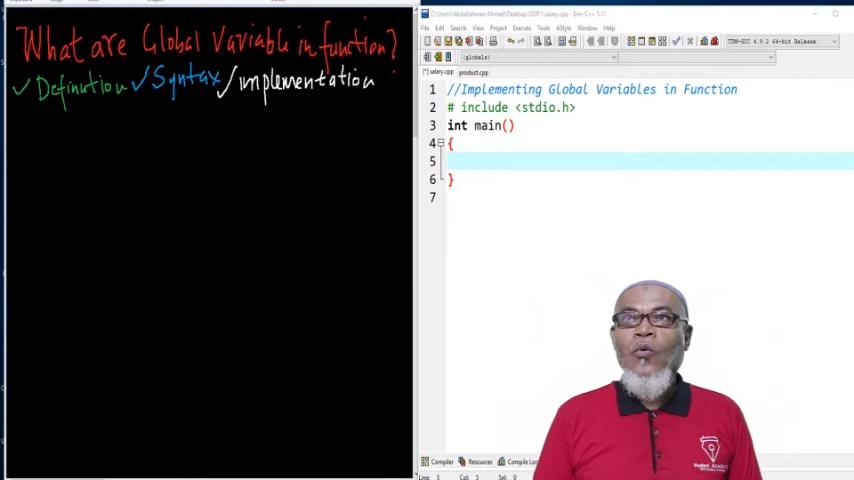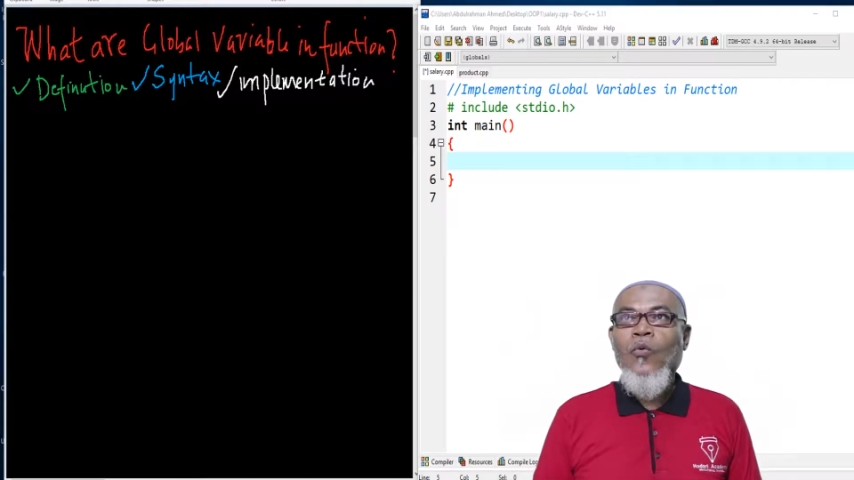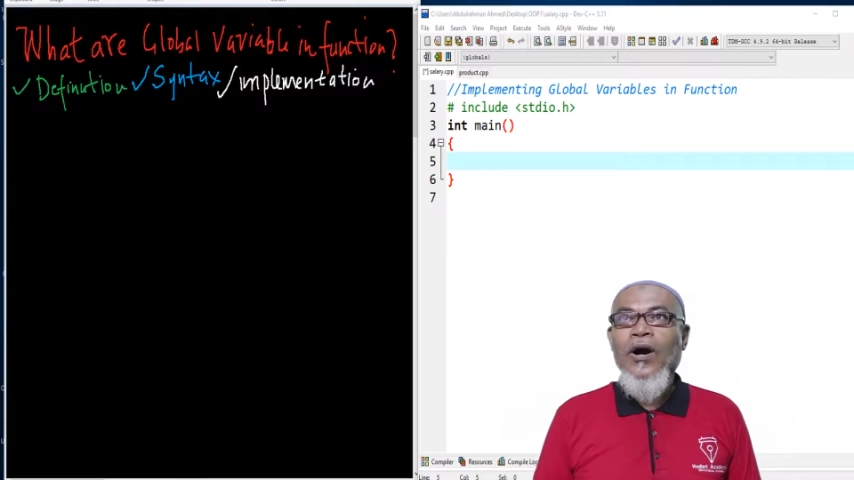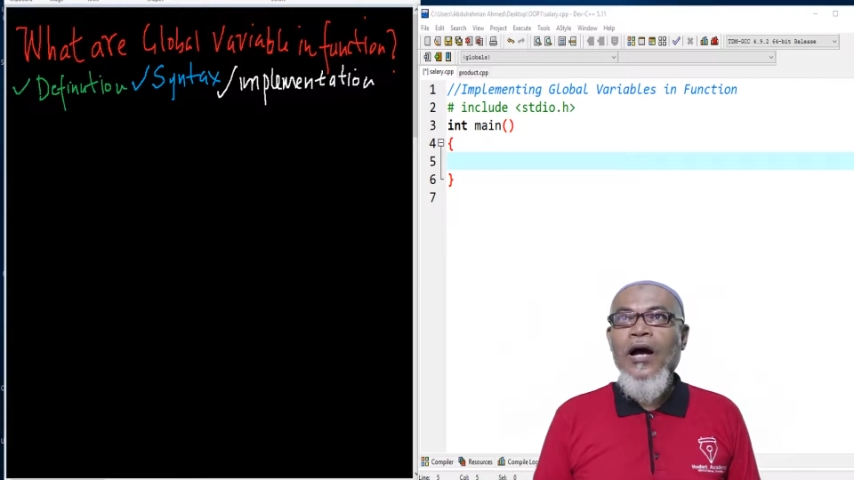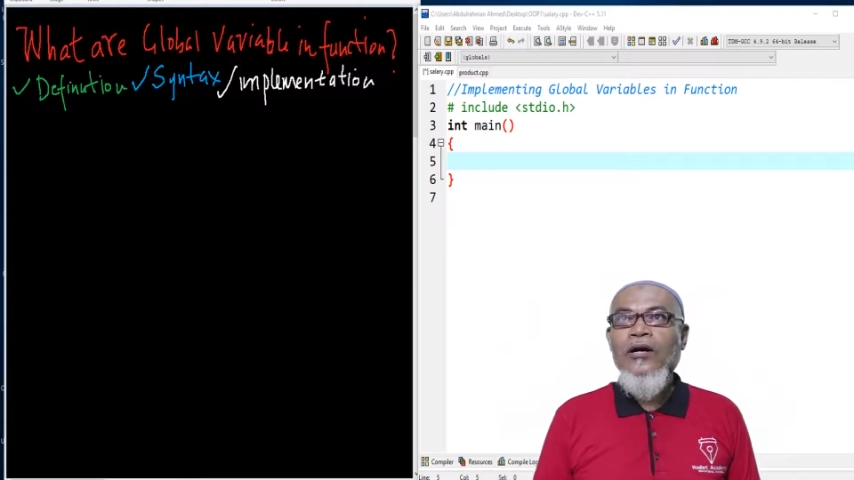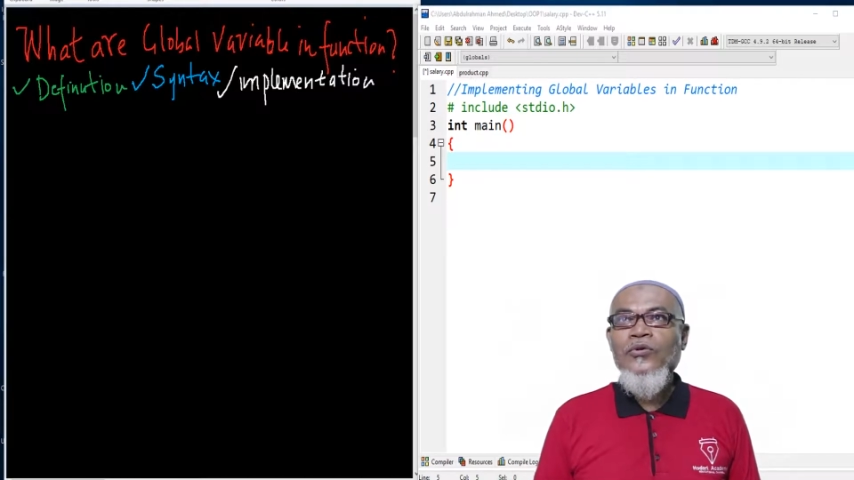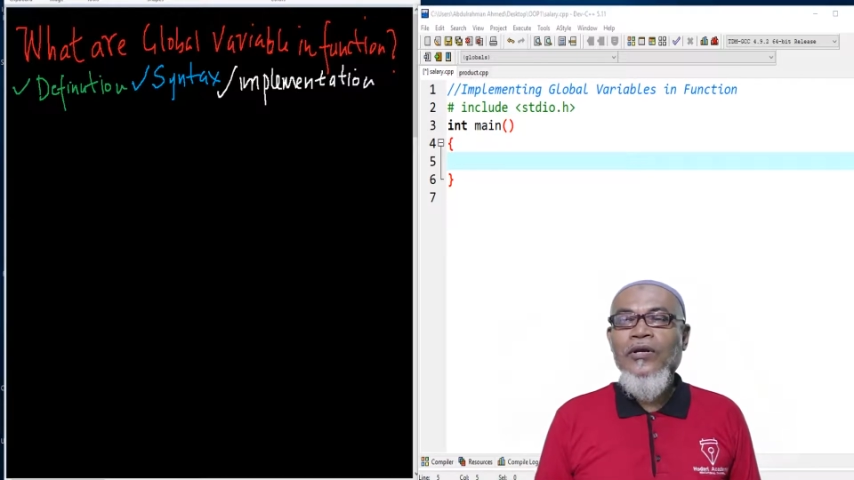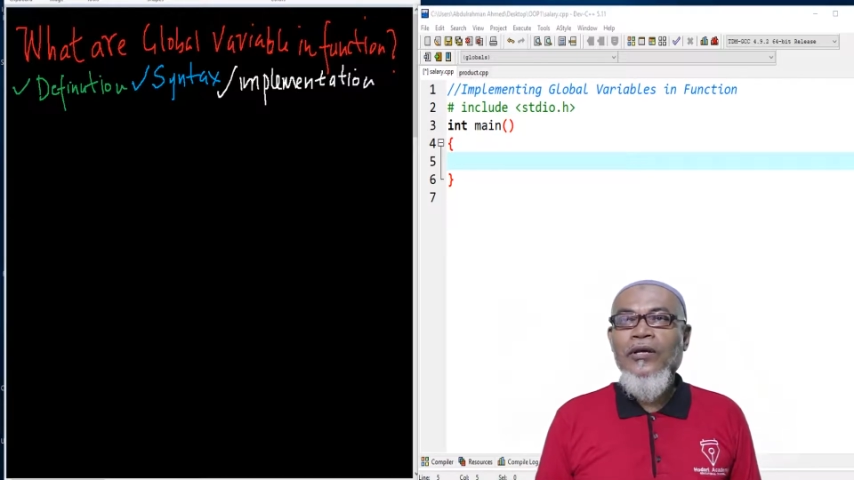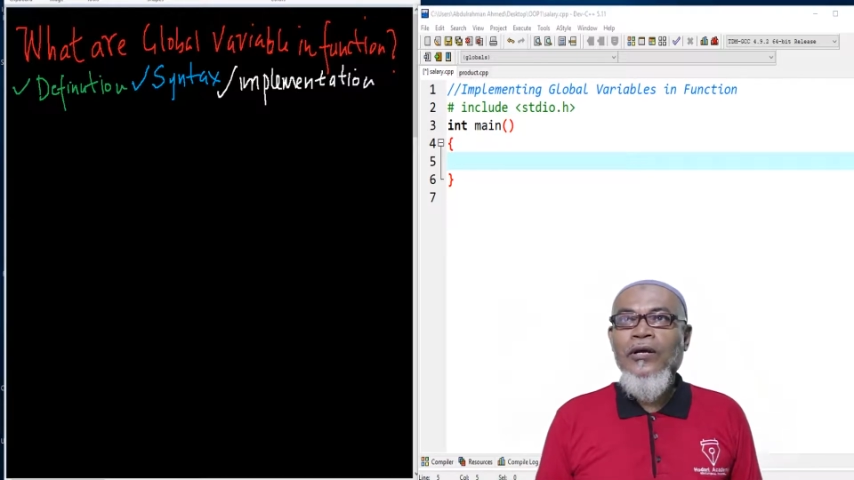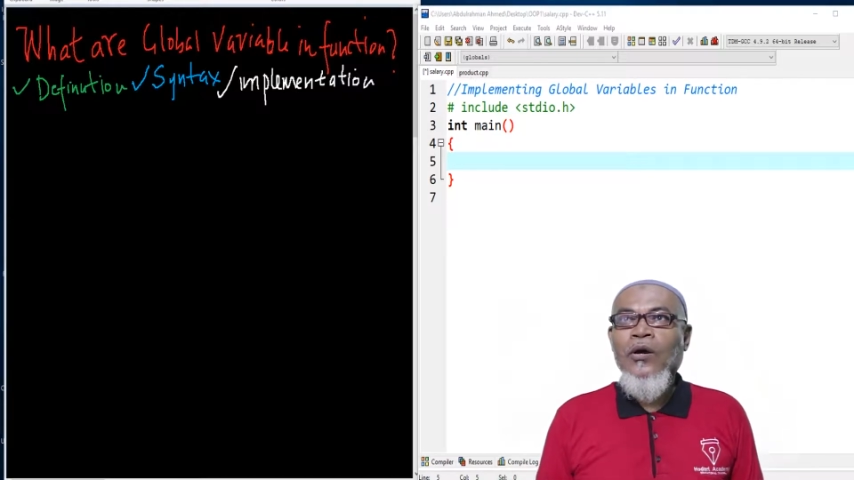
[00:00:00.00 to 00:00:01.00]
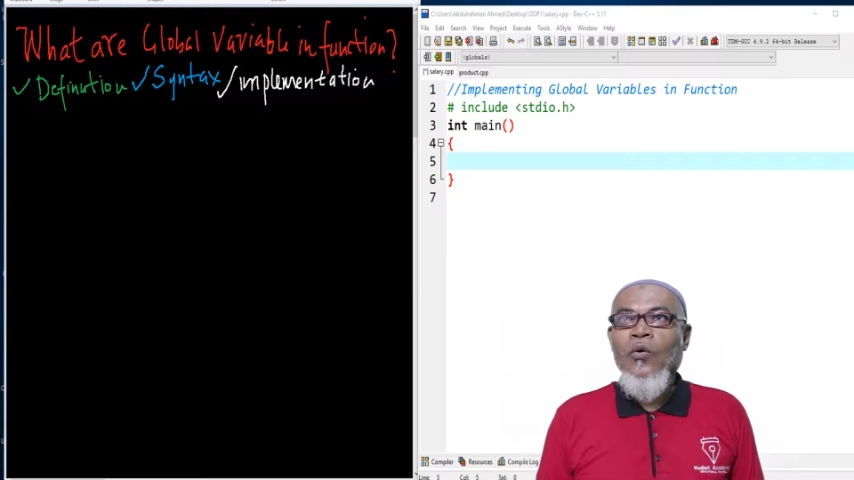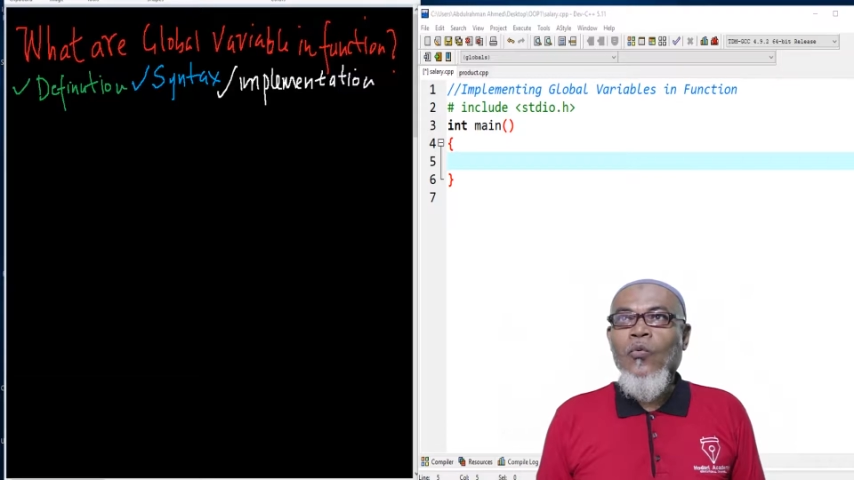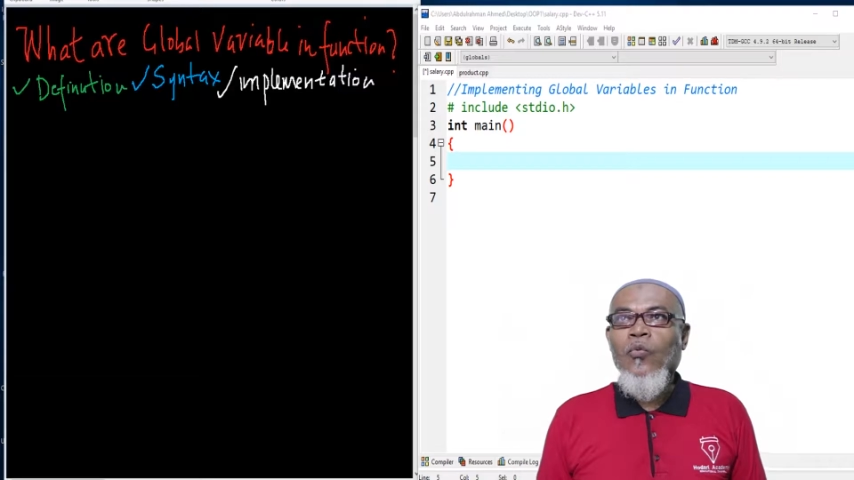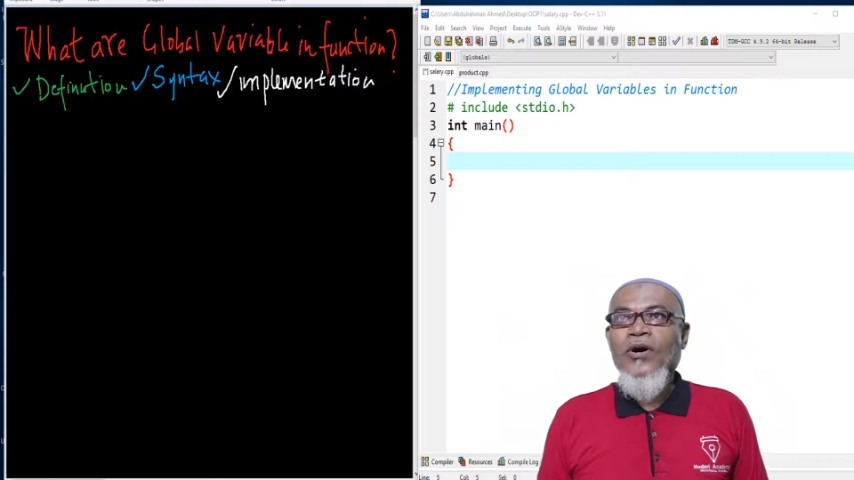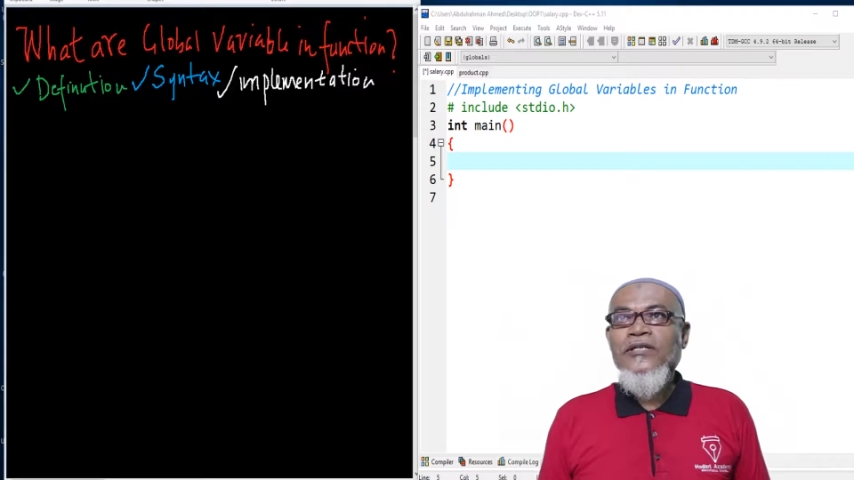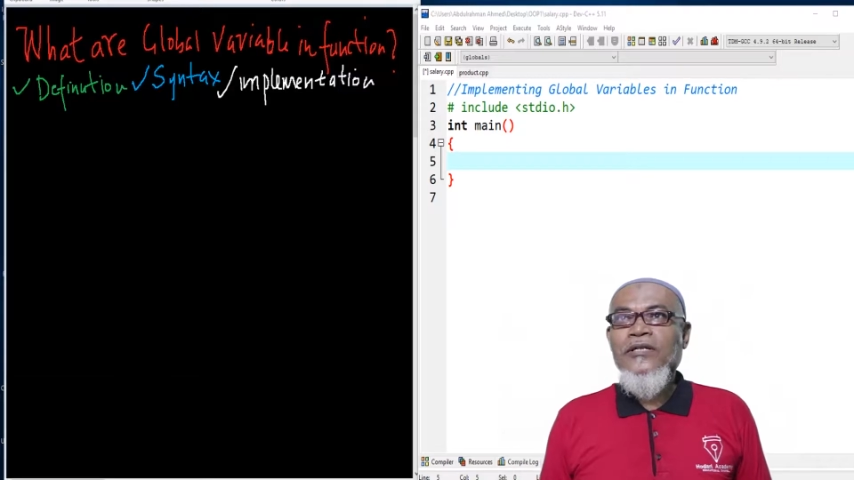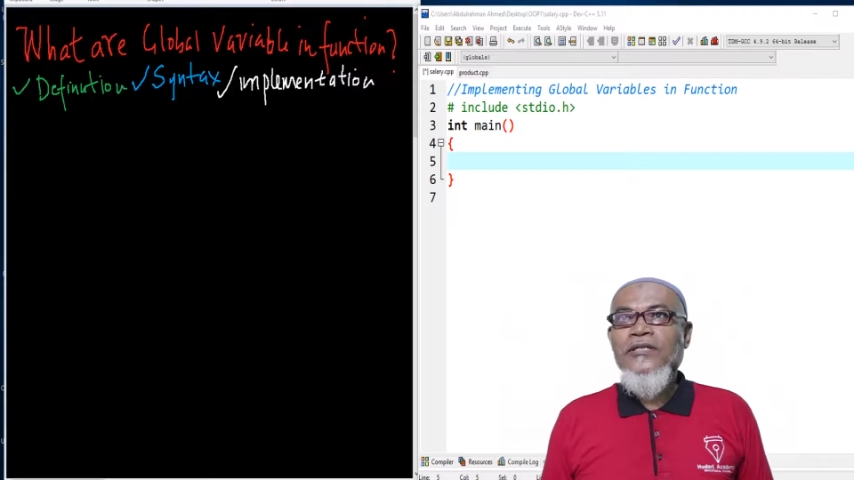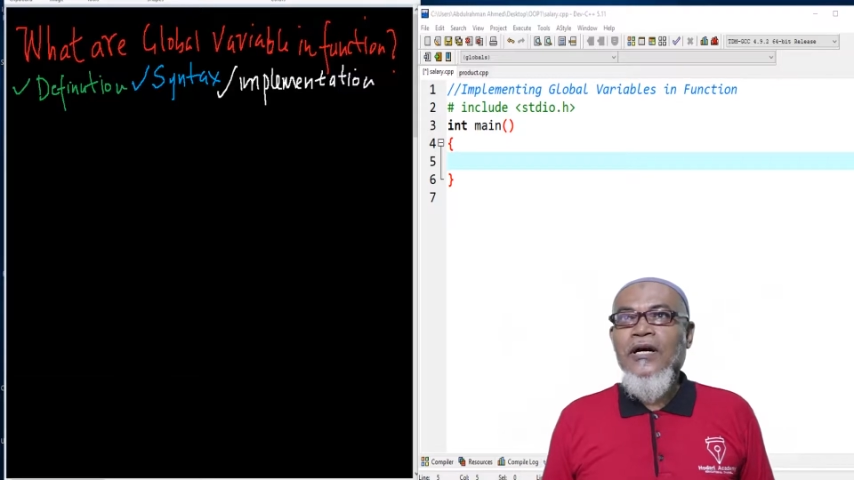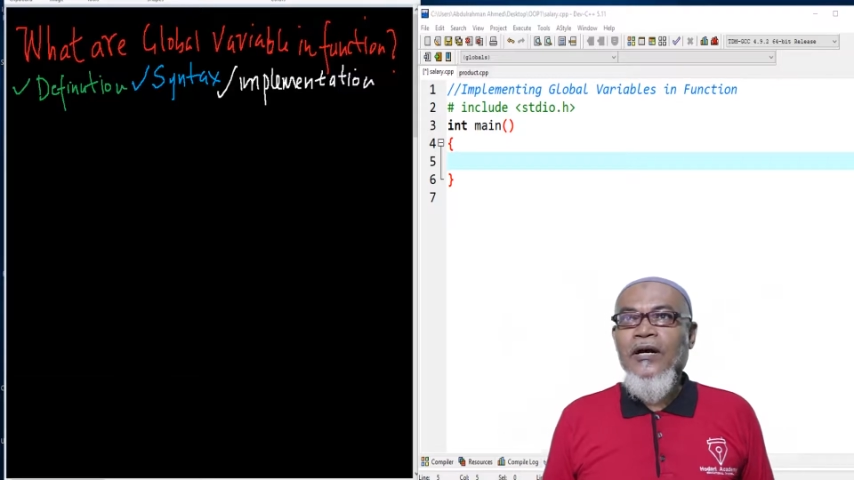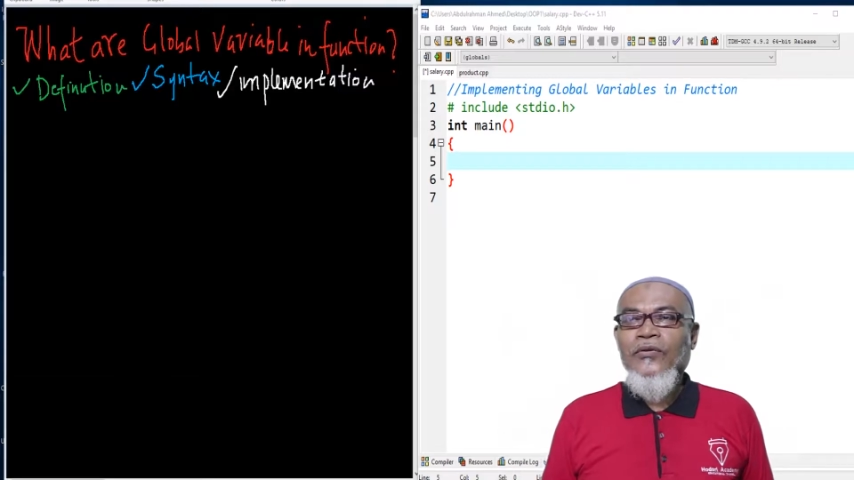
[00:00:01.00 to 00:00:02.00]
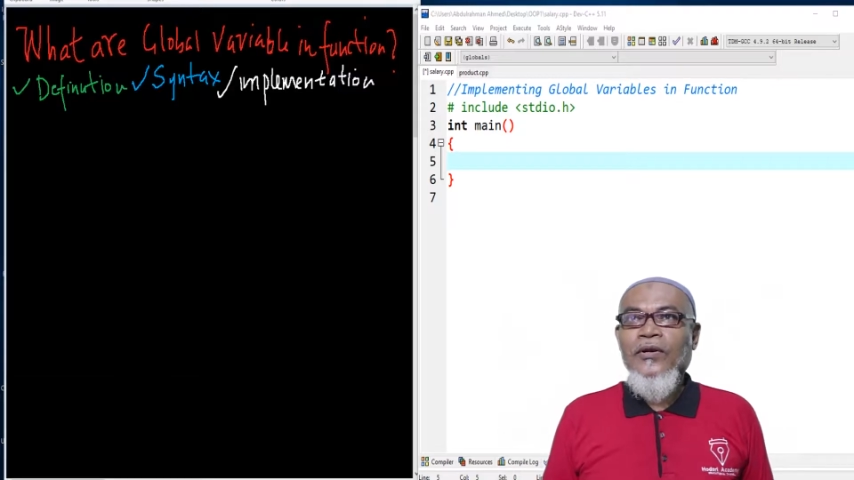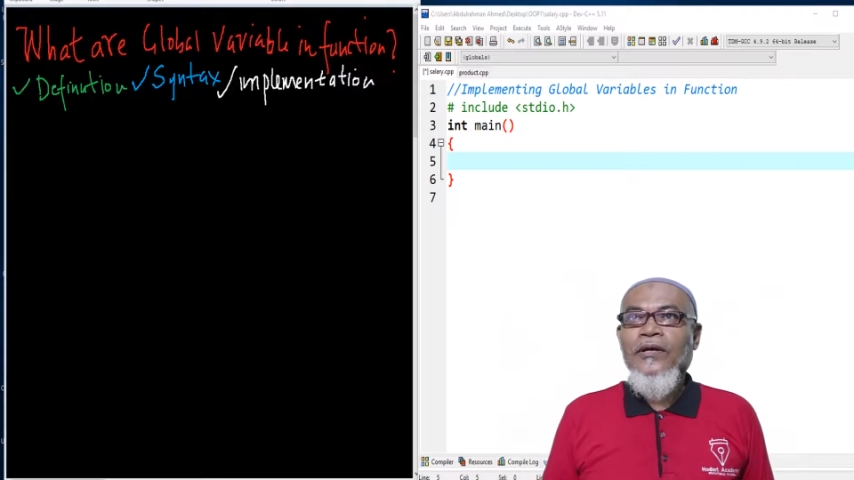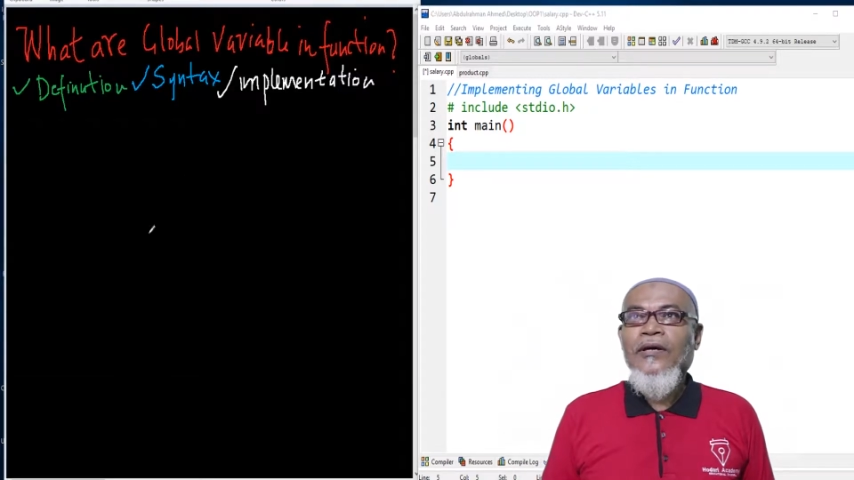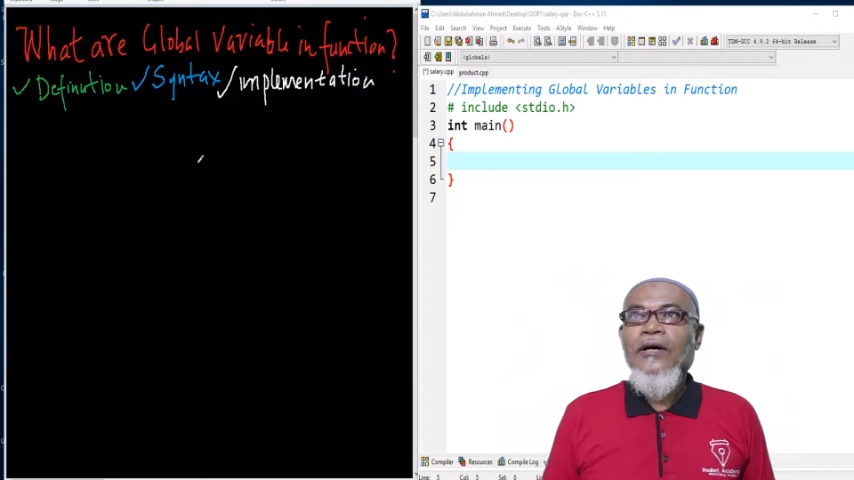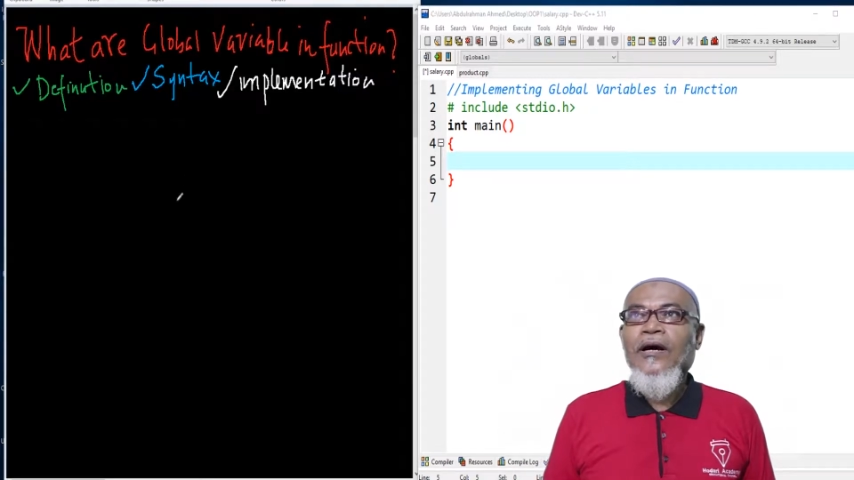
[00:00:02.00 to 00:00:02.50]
what is actually